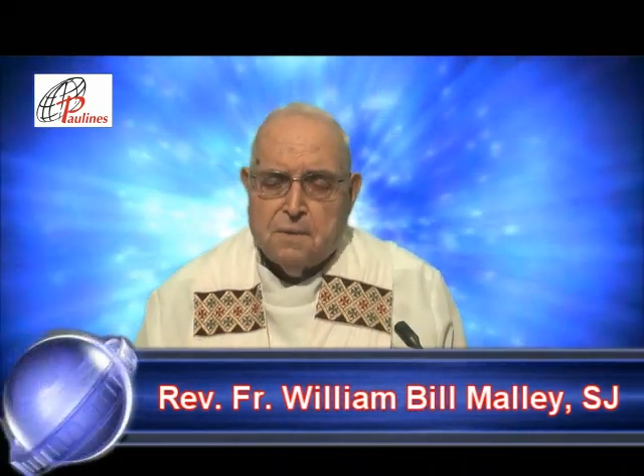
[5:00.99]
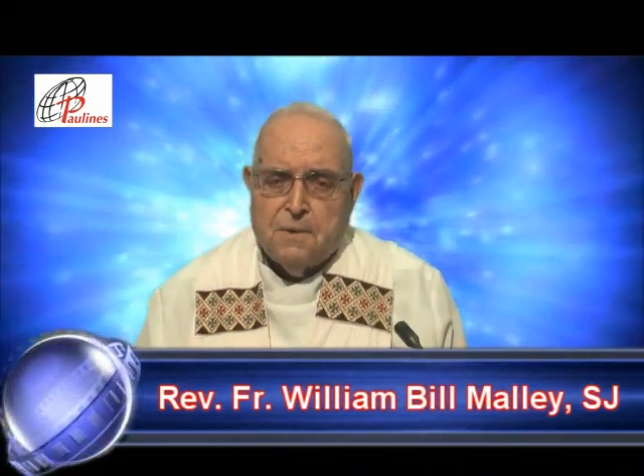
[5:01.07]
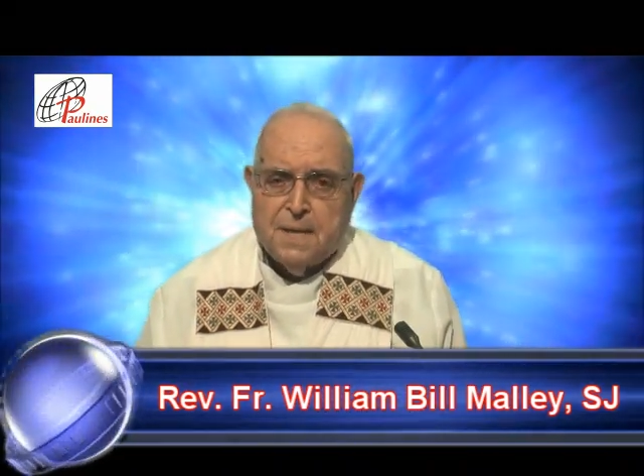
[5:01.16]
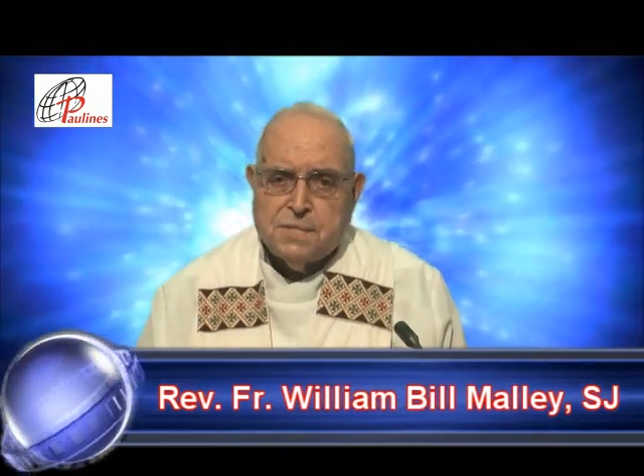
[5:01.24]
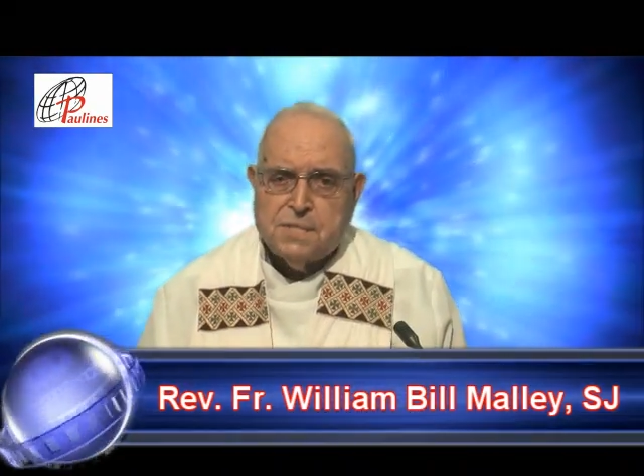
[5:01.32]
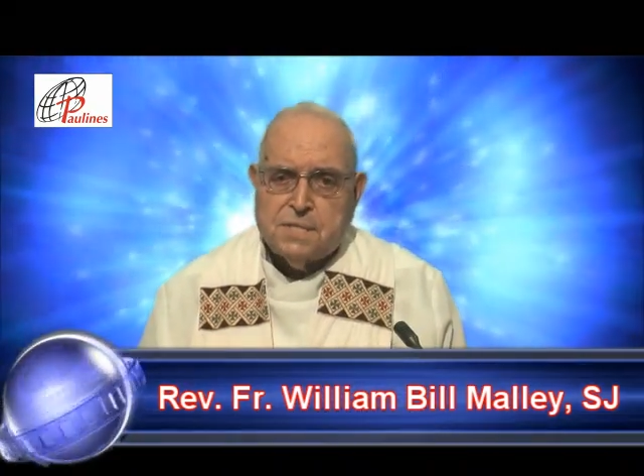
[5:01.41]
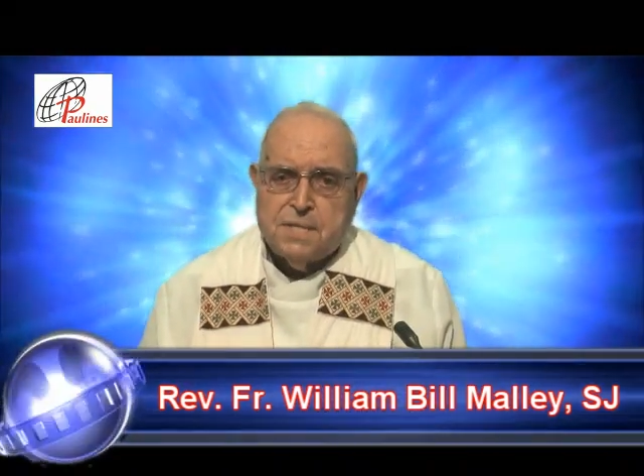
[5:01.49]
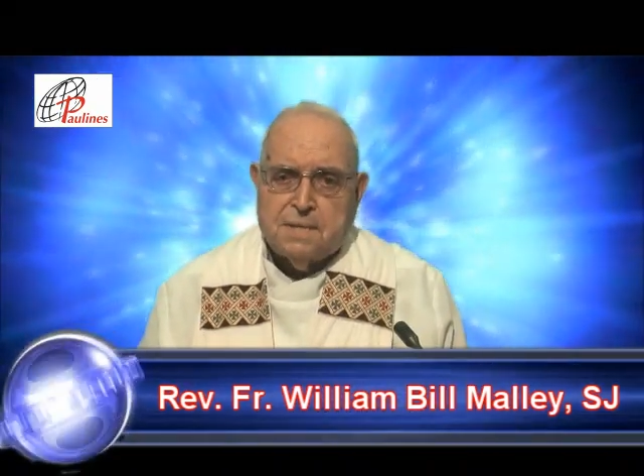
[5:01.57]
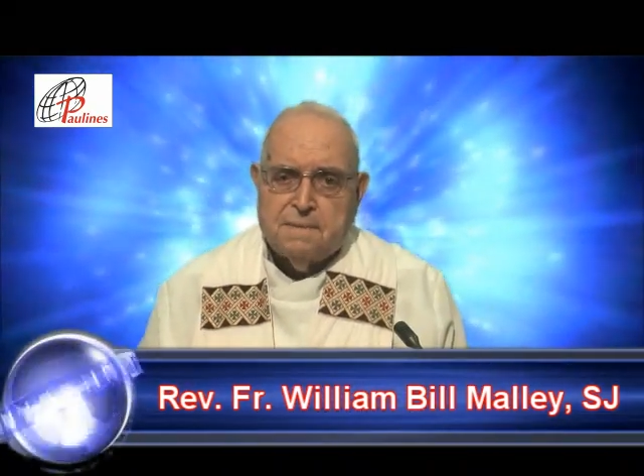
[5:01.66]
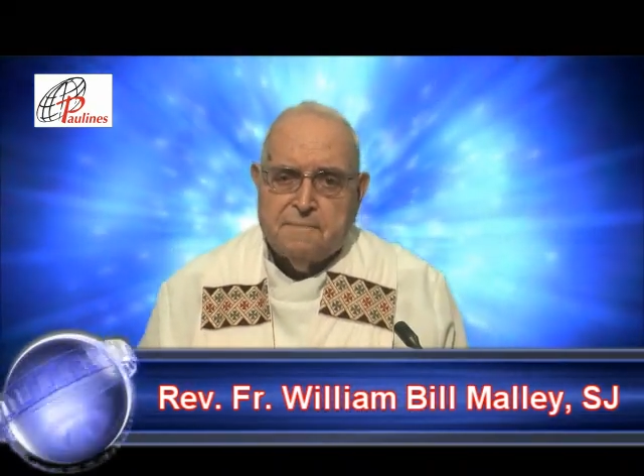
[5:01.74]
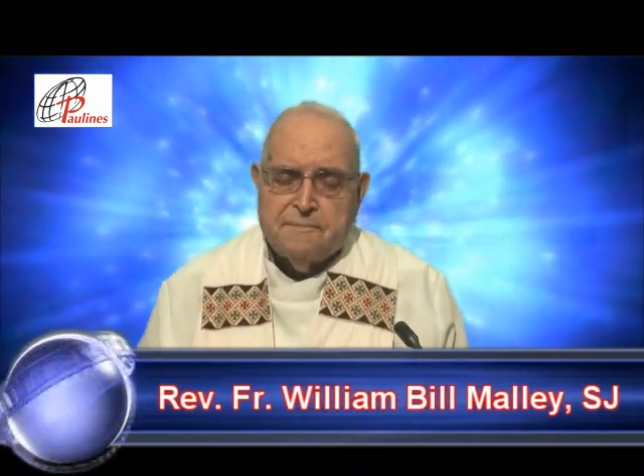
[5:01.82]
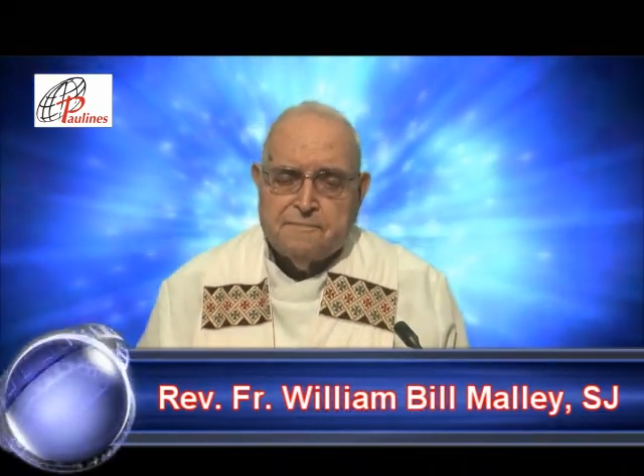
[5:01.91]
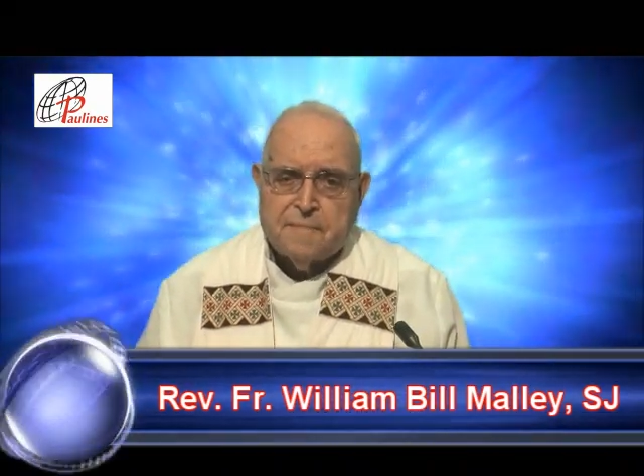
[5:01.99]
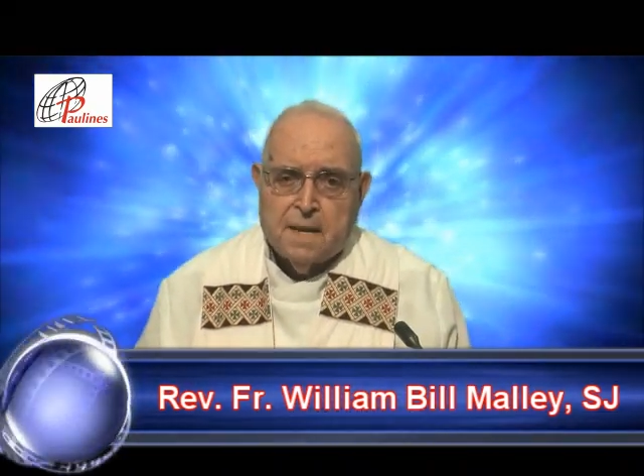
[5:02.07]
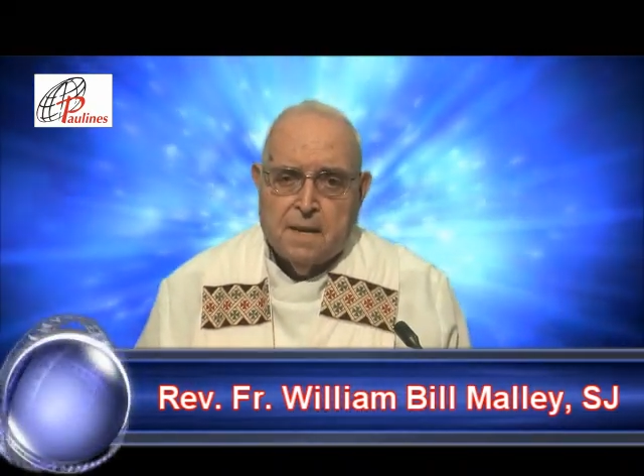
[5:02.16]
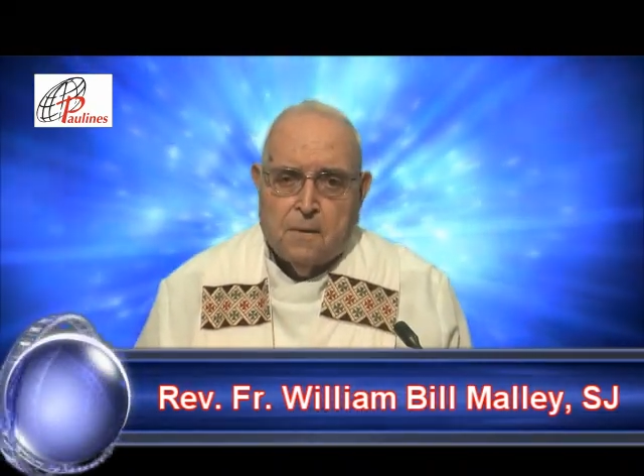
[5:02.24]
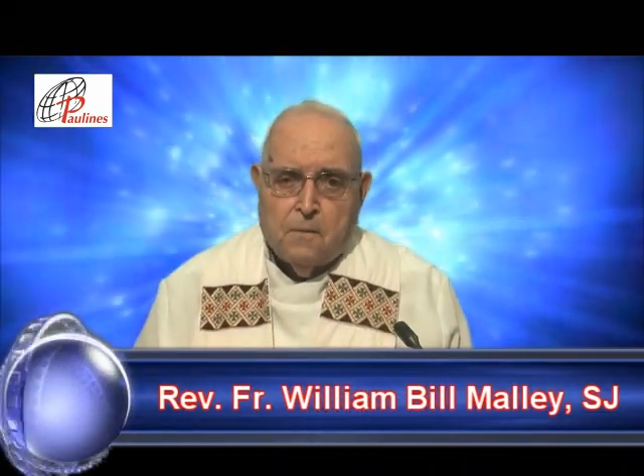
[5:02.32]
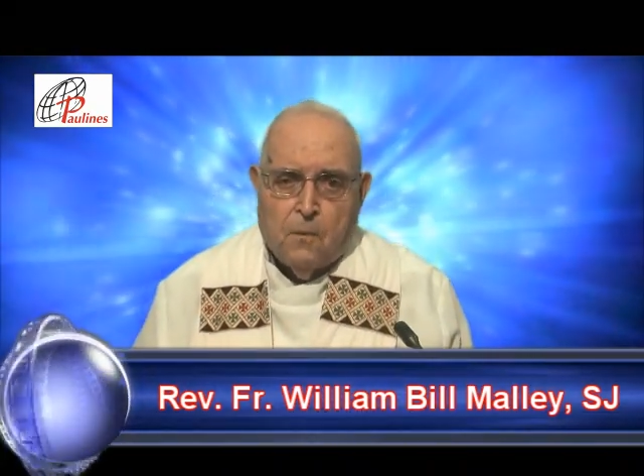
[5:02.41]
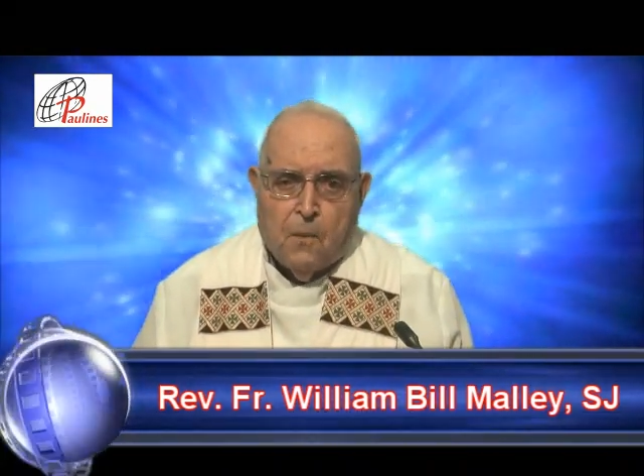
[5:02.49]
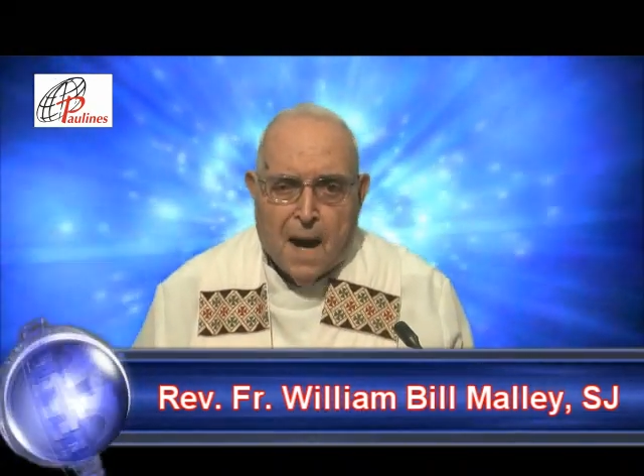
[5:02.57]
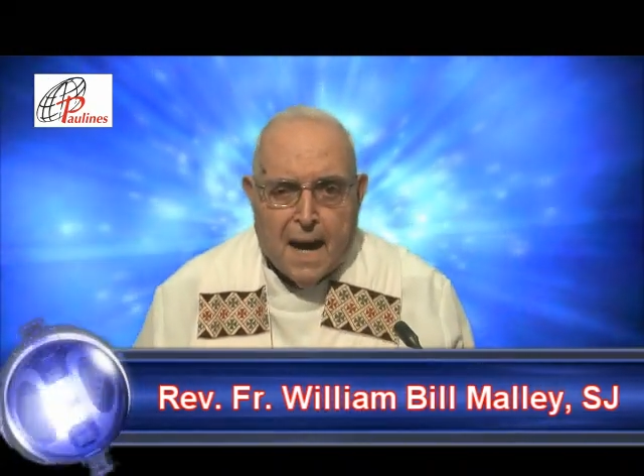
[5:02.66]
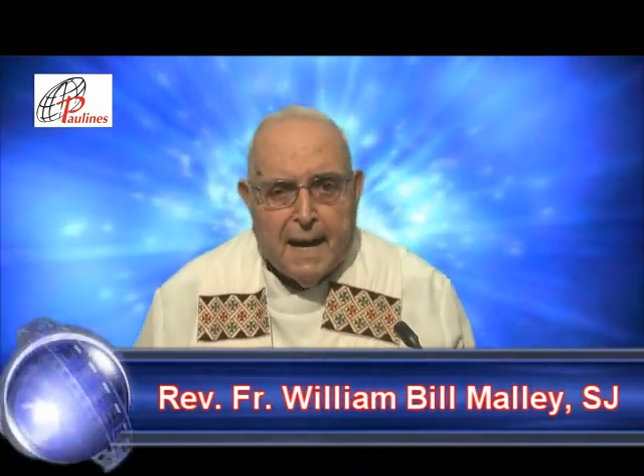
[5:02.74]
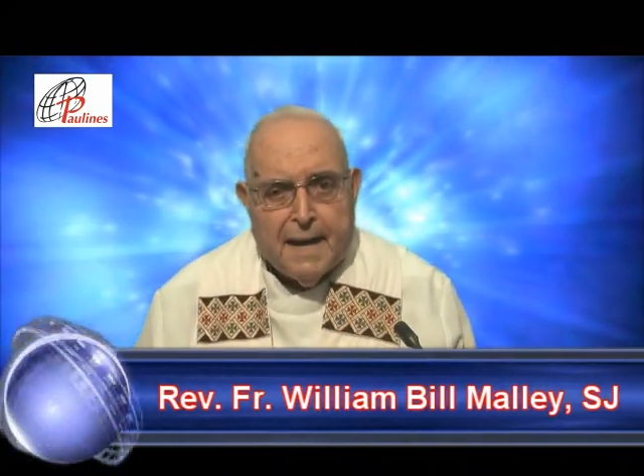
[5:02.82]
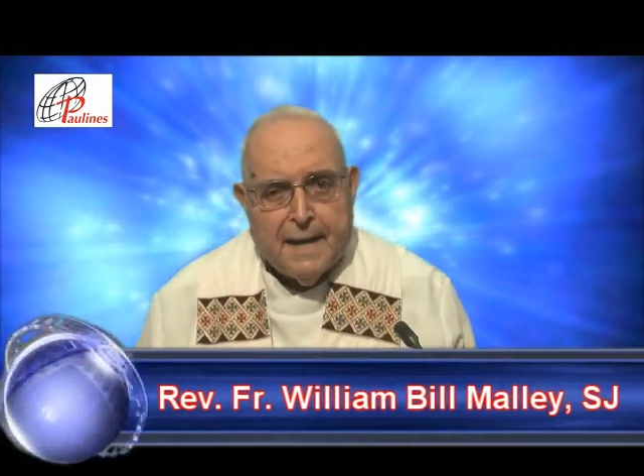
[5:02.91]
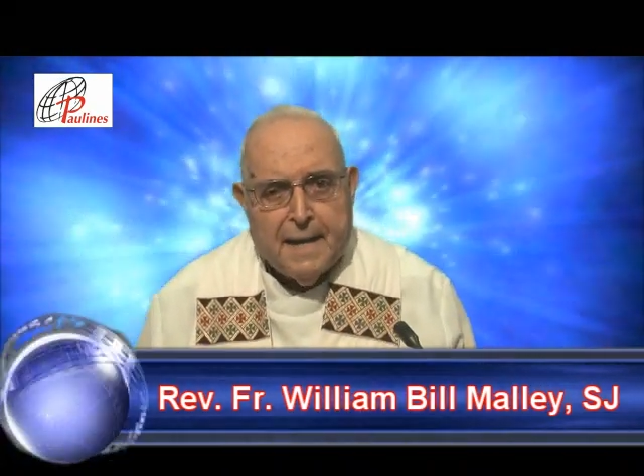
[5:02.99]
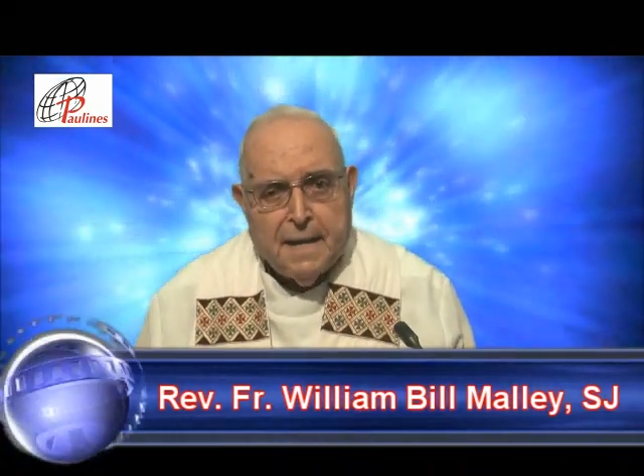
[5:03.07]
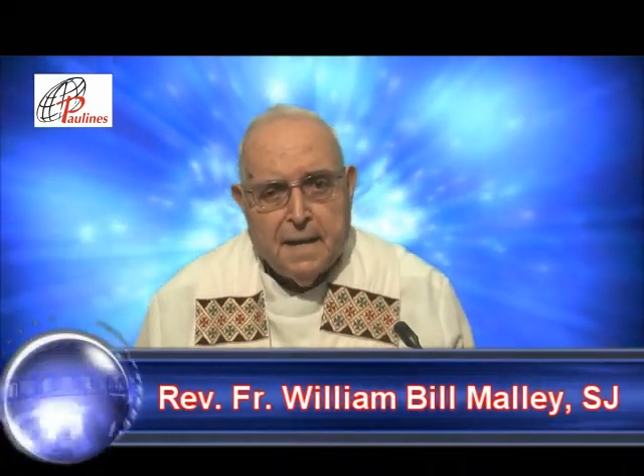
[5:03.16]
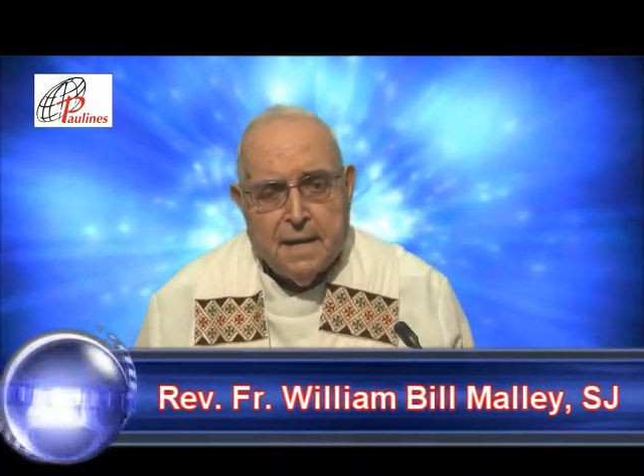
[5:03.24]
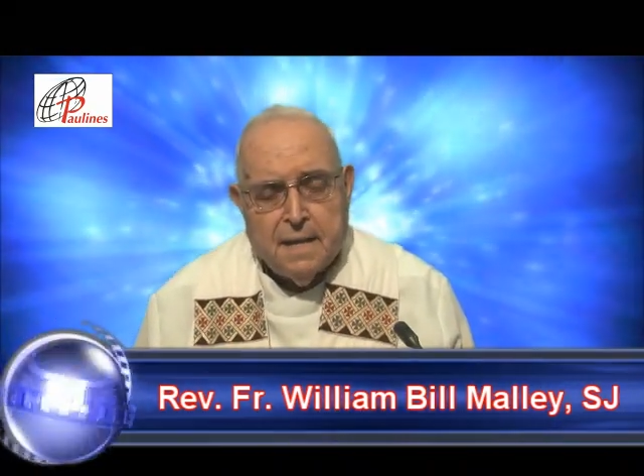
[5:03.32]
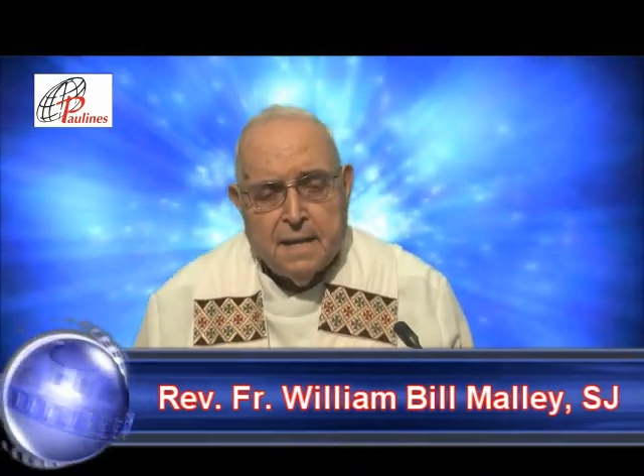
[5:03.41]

question, why